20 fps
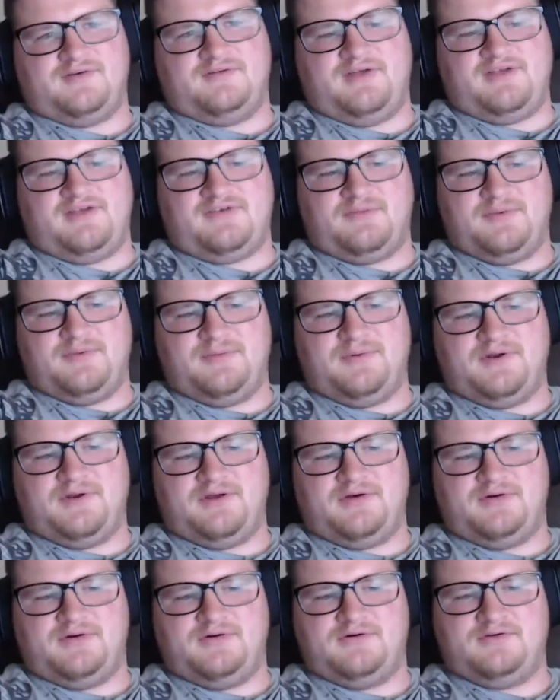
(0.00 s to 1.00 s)
that's gonna be
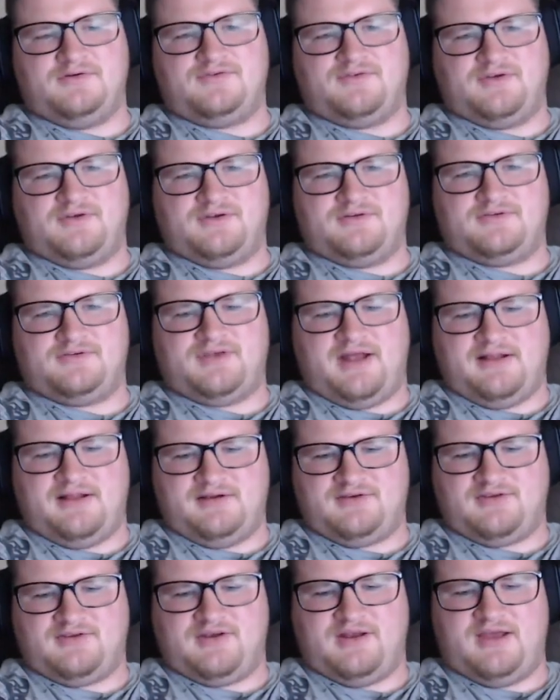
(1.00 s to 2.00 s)
pretty cool. So
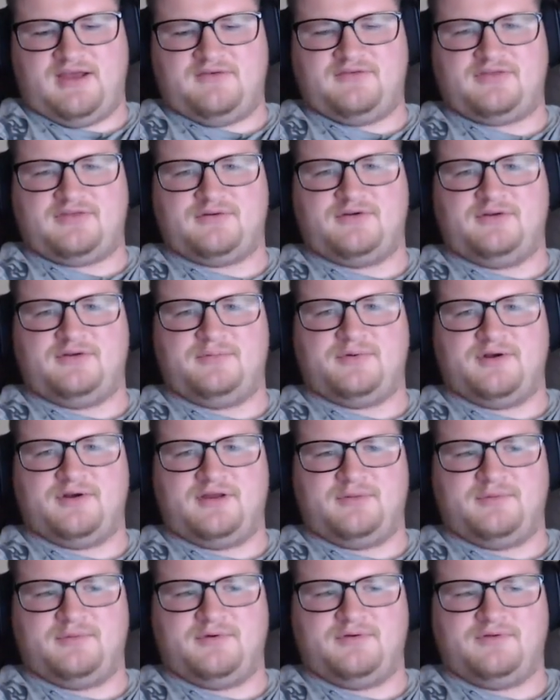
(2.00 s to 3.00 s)
Tyler's gonna have a 3D
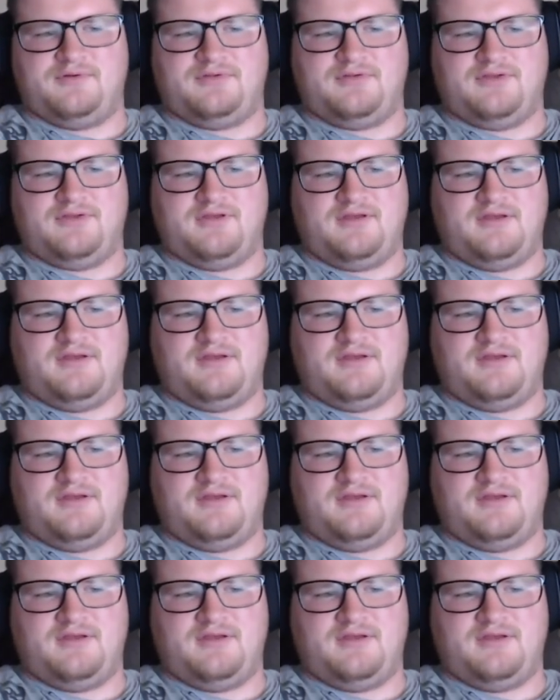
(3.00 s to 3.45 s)
printing booth.